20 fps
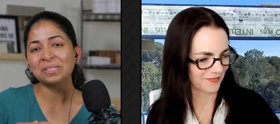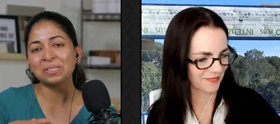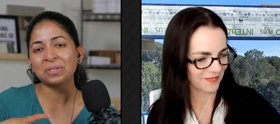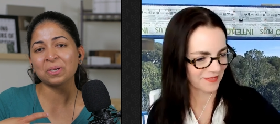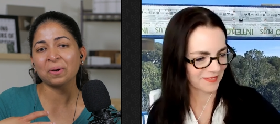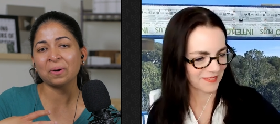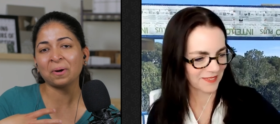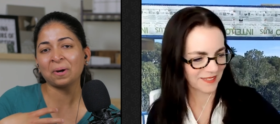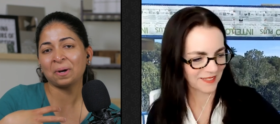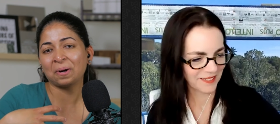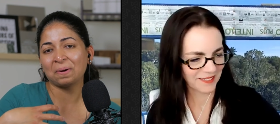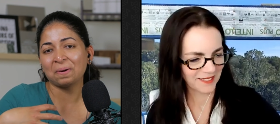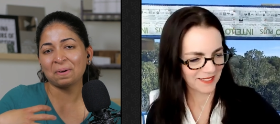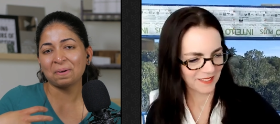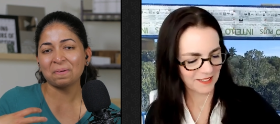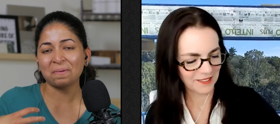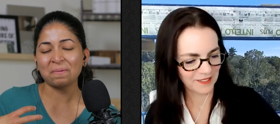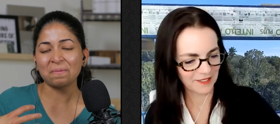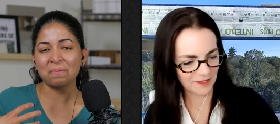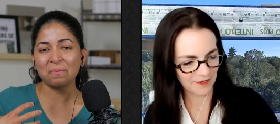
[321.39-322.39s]
Speaker 1: is your
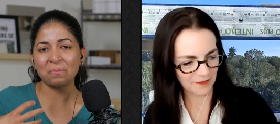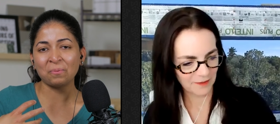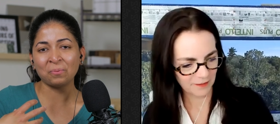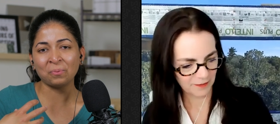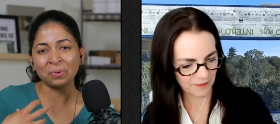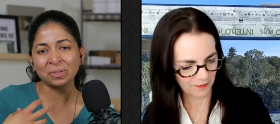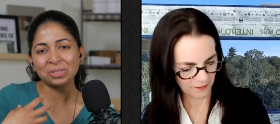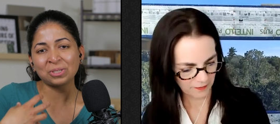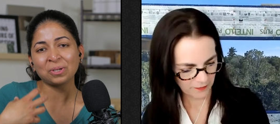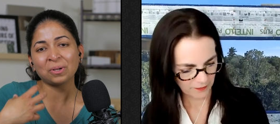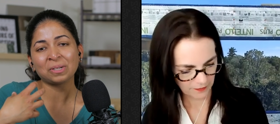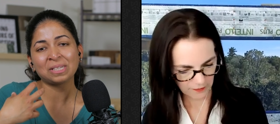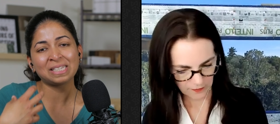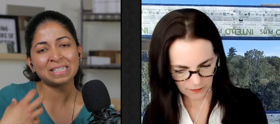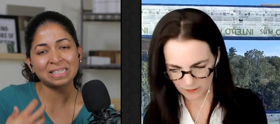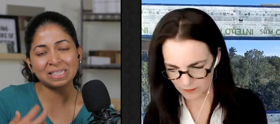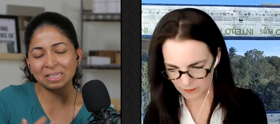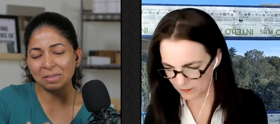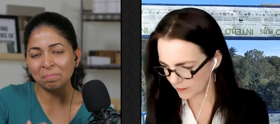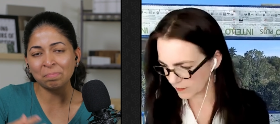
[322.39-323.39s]
what's your
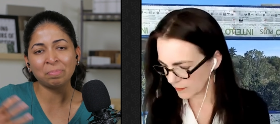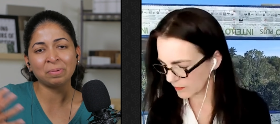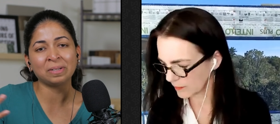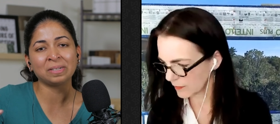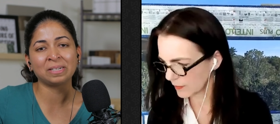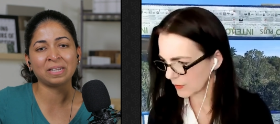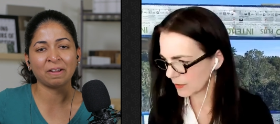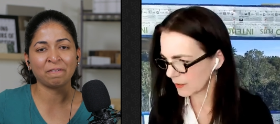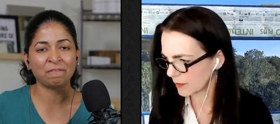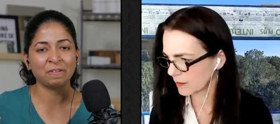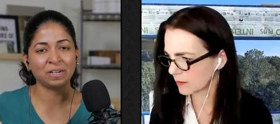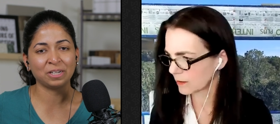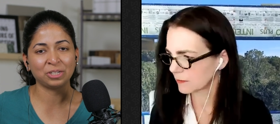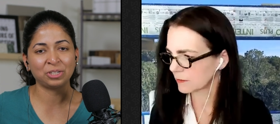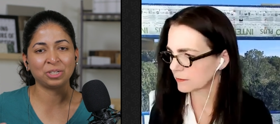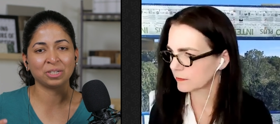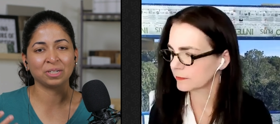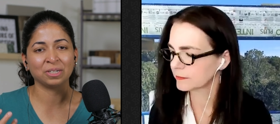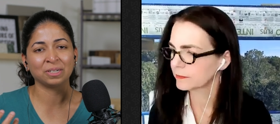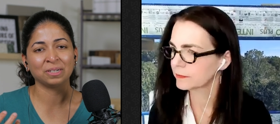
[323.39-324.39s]
simple
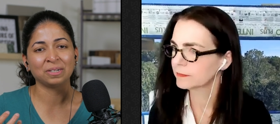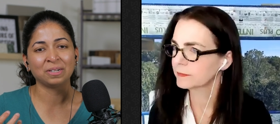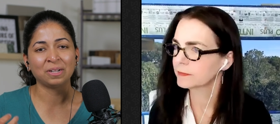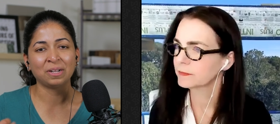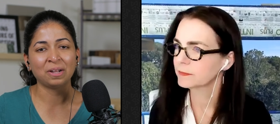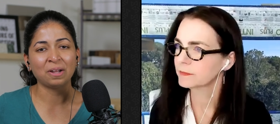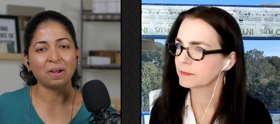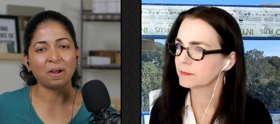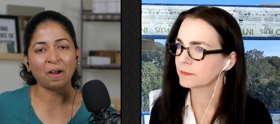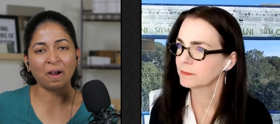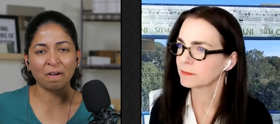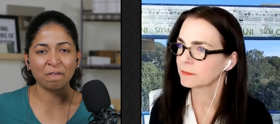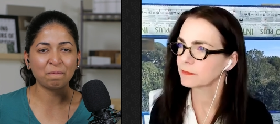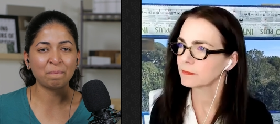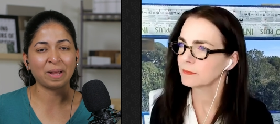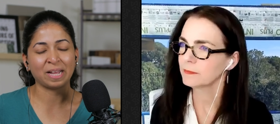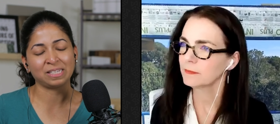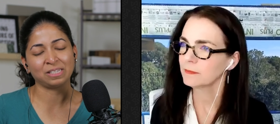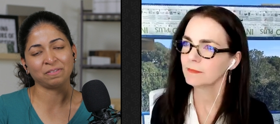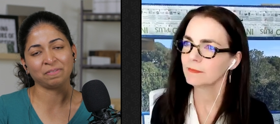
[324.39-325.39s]
definition
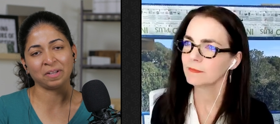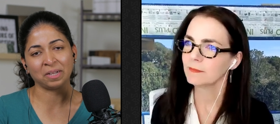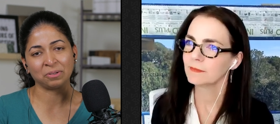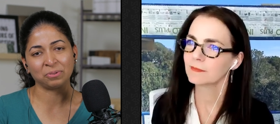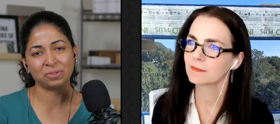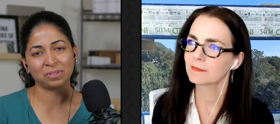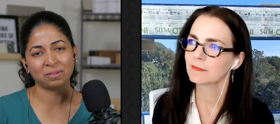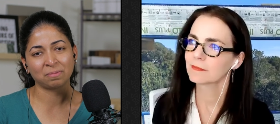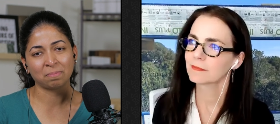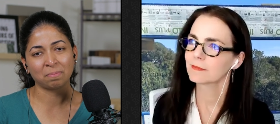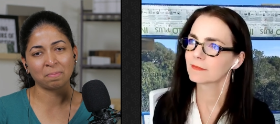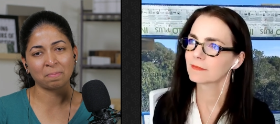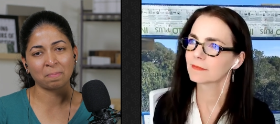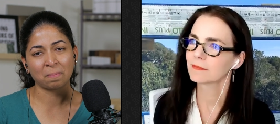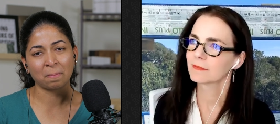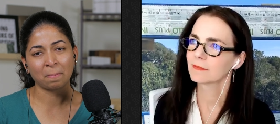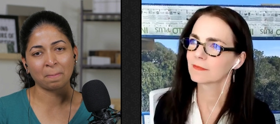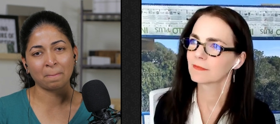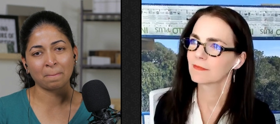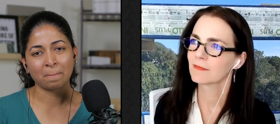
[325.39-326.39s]
of passive house?
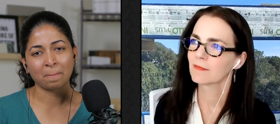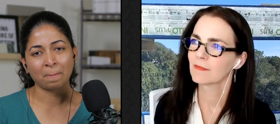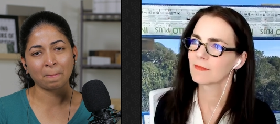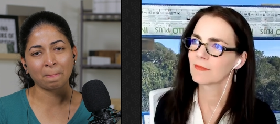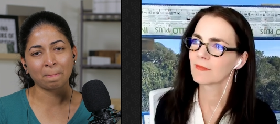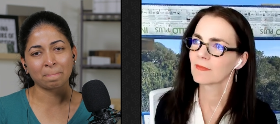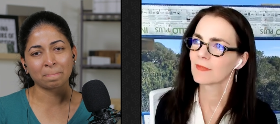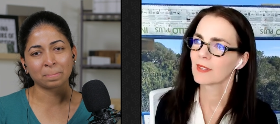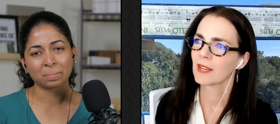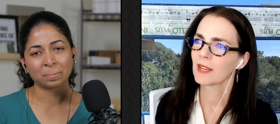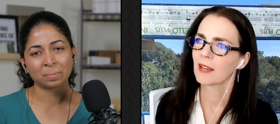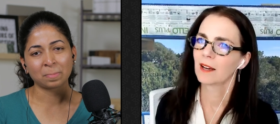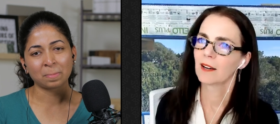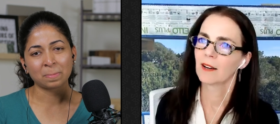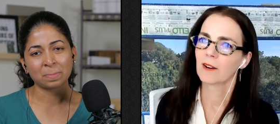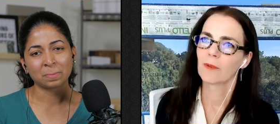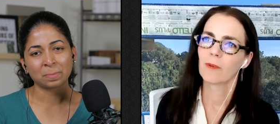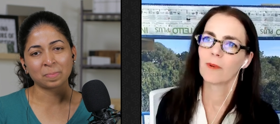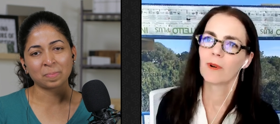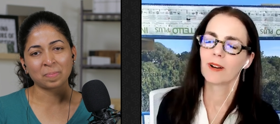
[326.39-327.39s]

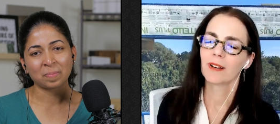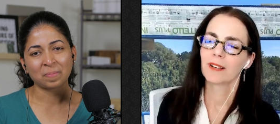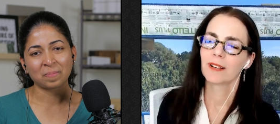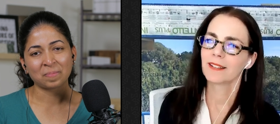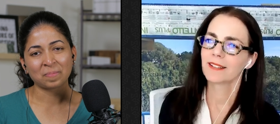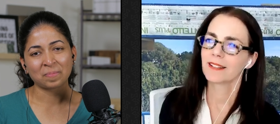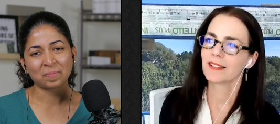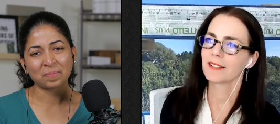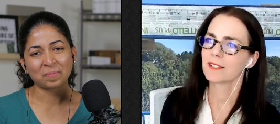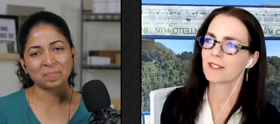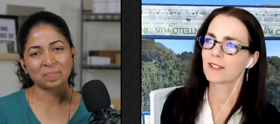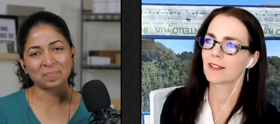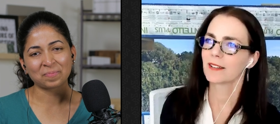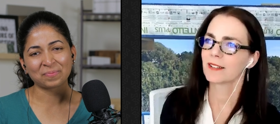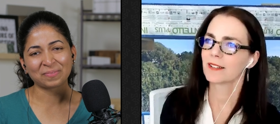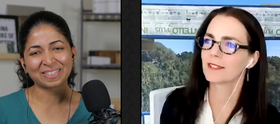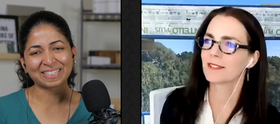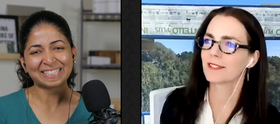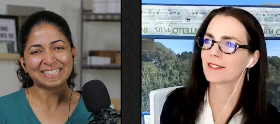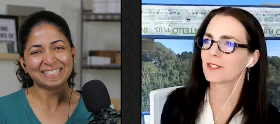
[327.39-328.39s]
Speaker 2: Well, that's
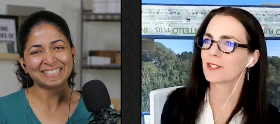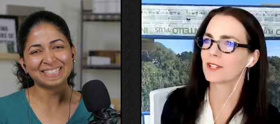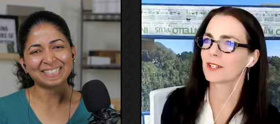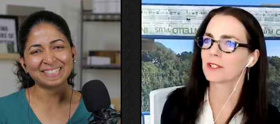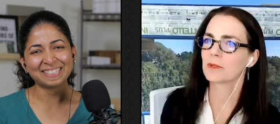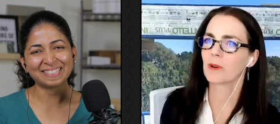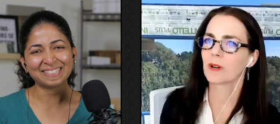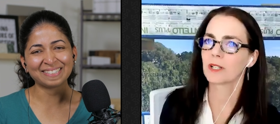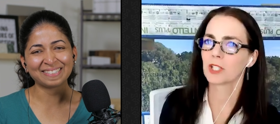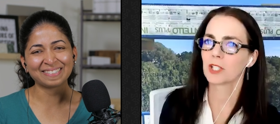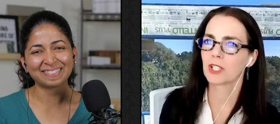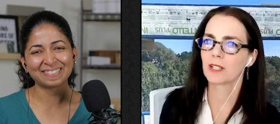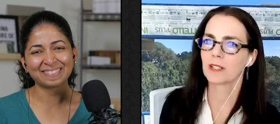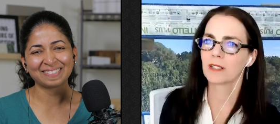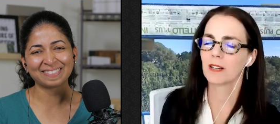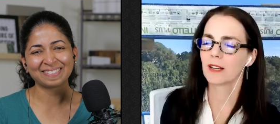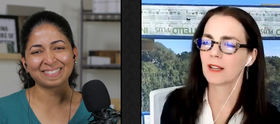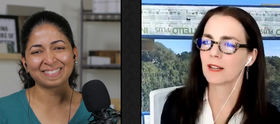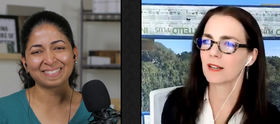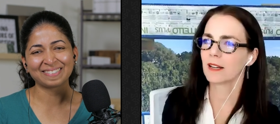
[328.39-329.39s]
it's such a good
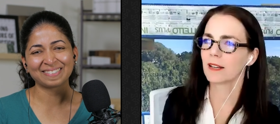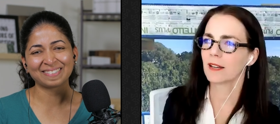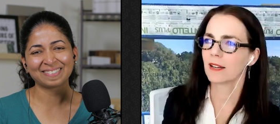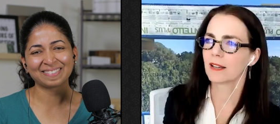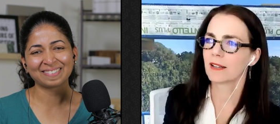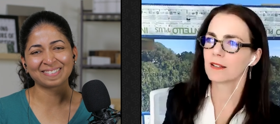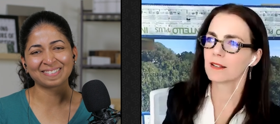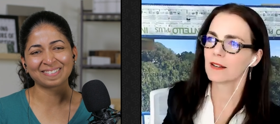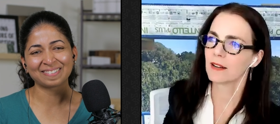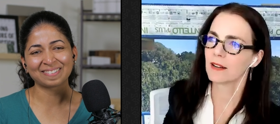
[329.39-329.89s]
question, and and